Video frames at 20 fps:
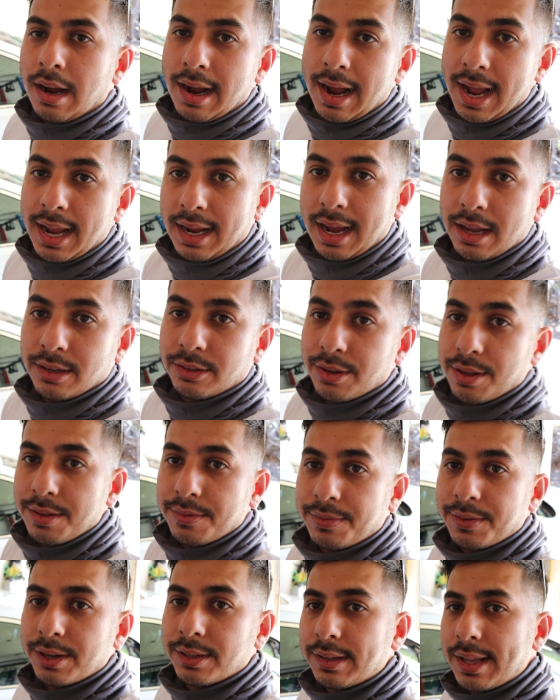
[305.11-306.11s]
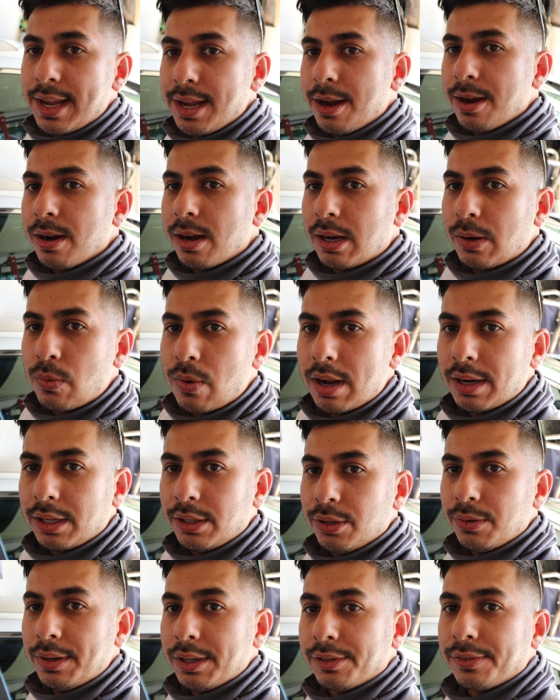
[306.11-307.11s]
All right, guys, so the first thing you're gonna wanna
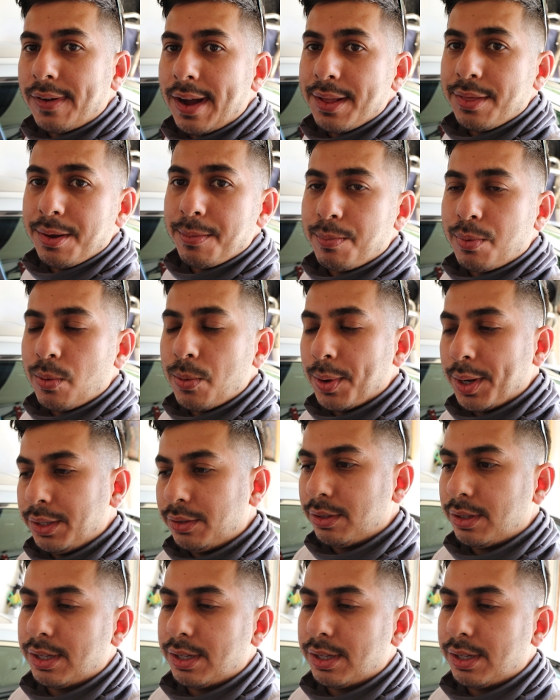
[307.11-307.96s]
do is find the points